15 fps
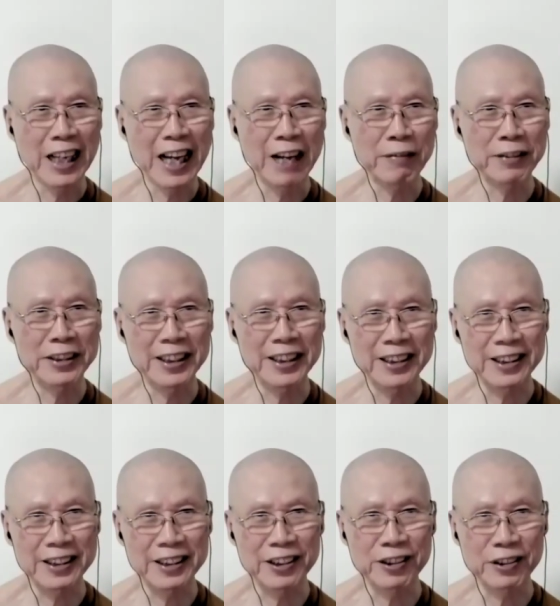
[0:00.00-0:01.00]
have any
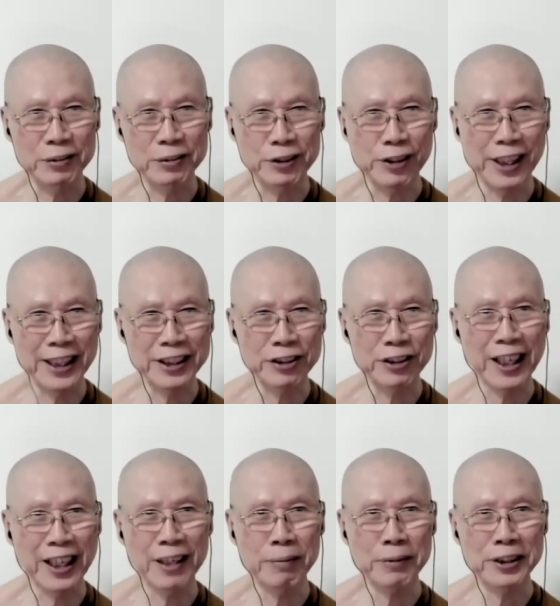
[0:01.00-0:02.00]
you know try to
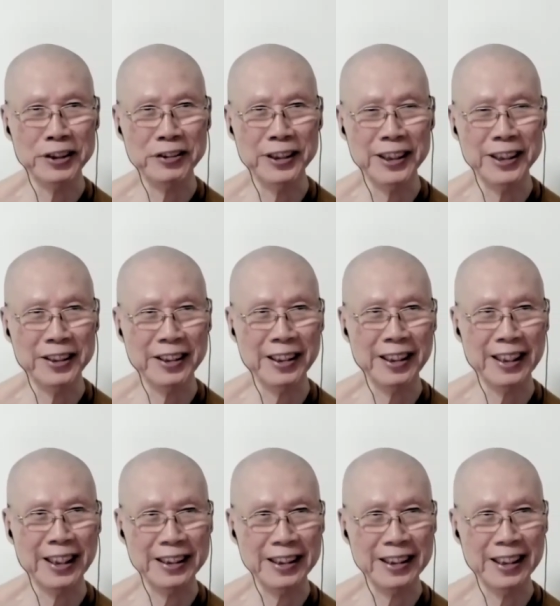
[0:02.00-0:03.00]
harm us or anything
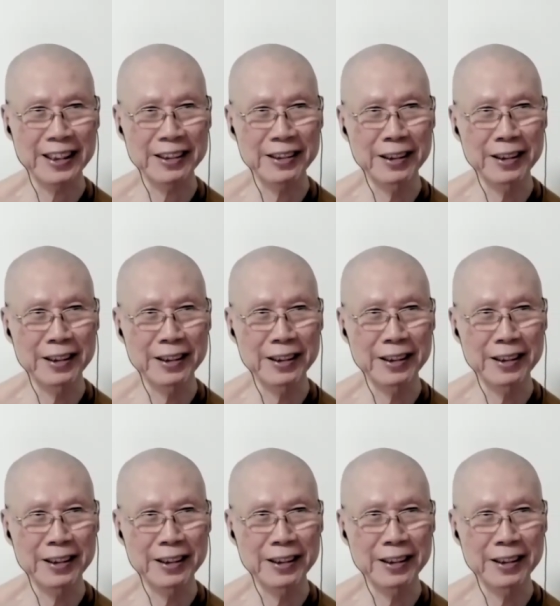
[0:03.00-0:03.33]
like that.